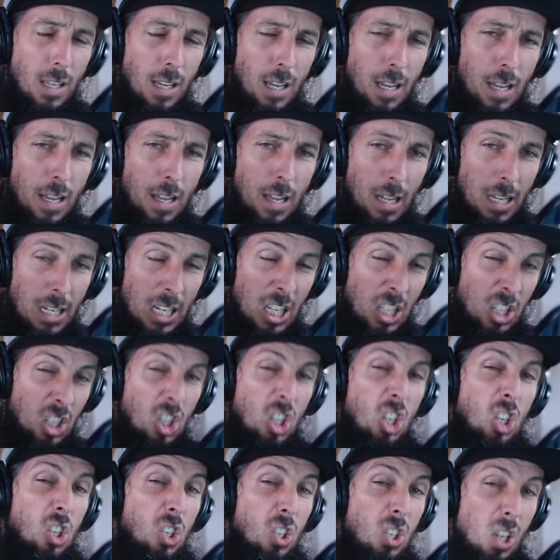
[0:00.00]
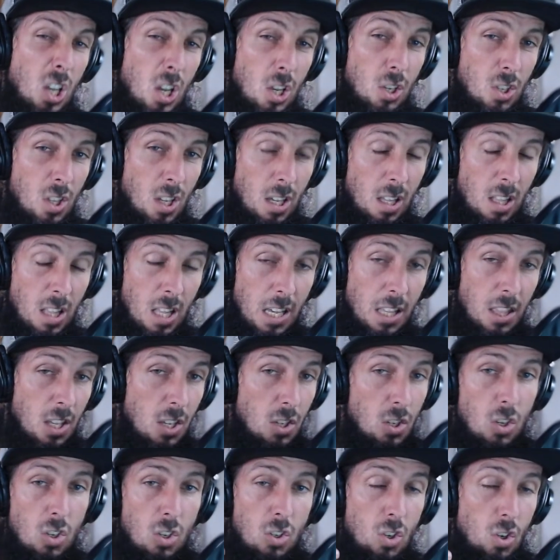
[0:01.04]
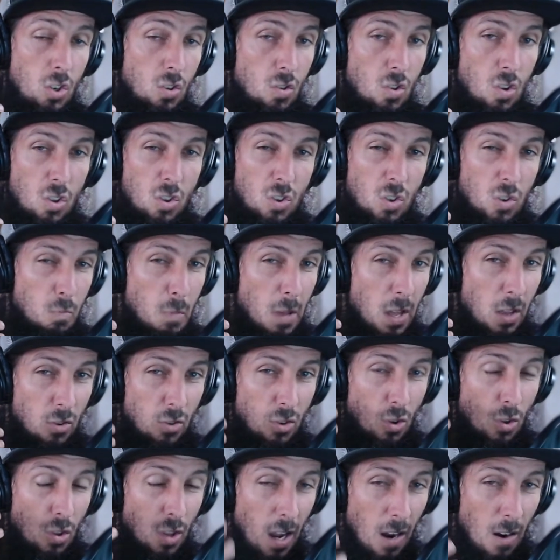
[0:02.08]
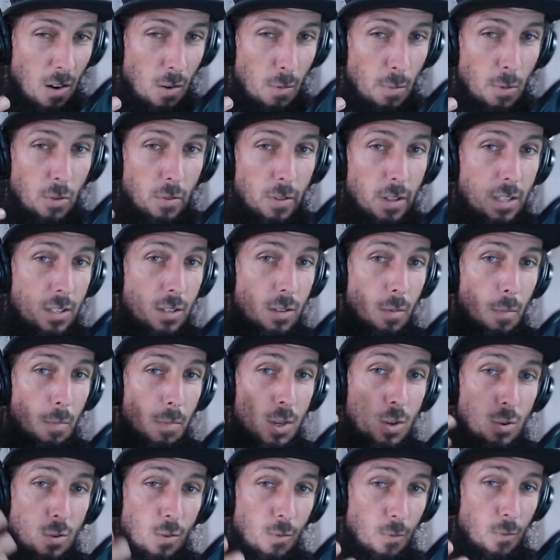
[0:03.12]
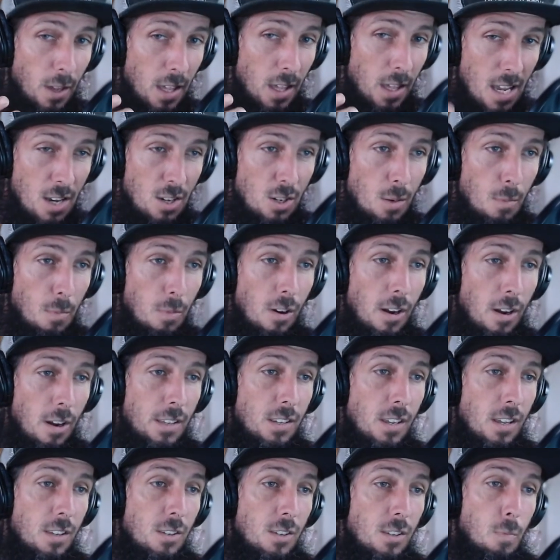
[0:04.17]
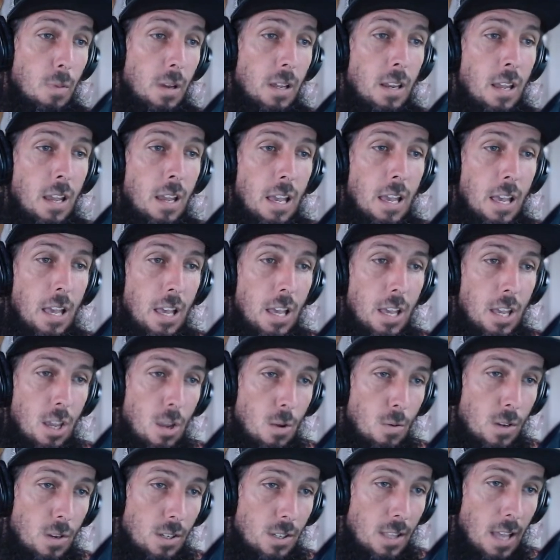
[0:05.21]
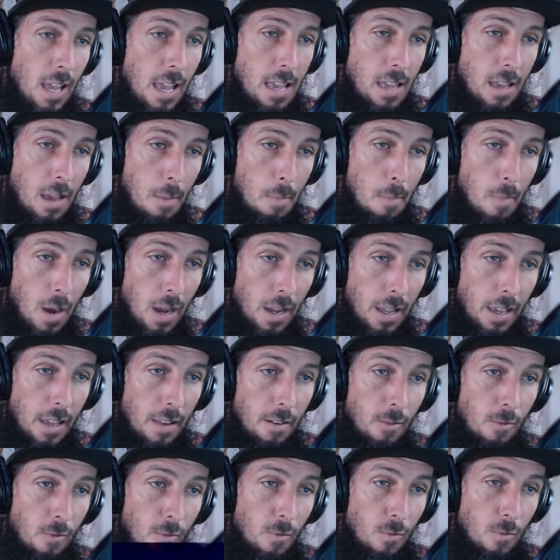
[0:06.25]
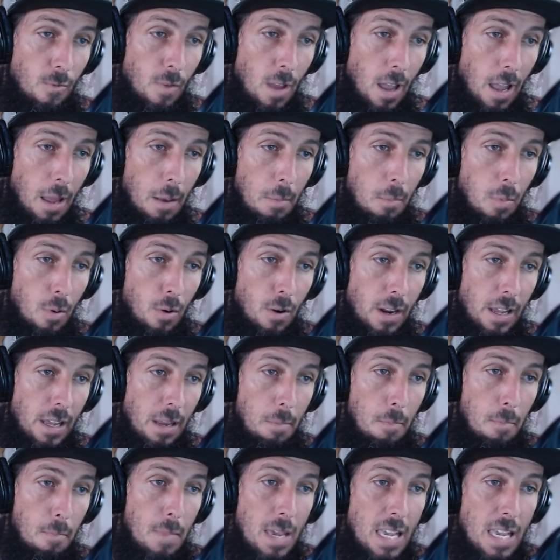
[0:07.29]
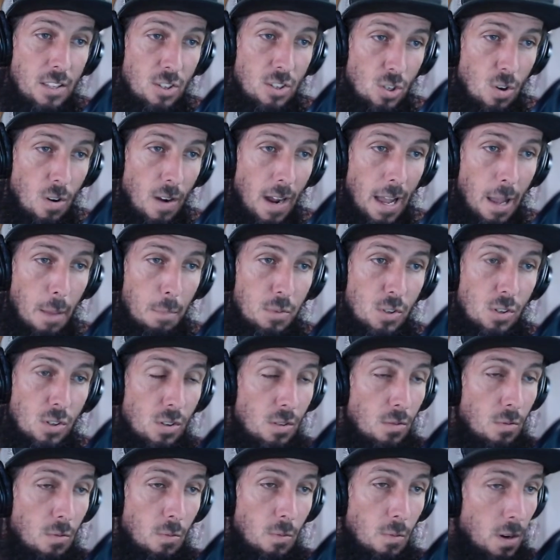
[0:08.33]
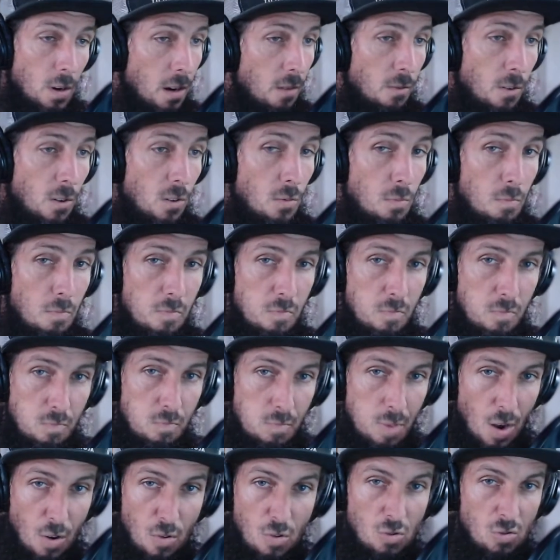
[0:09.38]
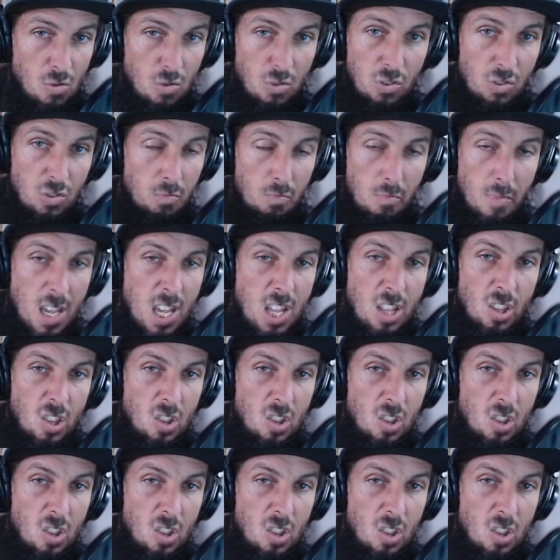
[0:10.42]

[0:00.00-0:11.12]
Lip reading: it's disgusting. Like, this is just, it smells terrible. It's a putrefaction process. But you just take a bucket and put in meat scraps, whatever bones, meat,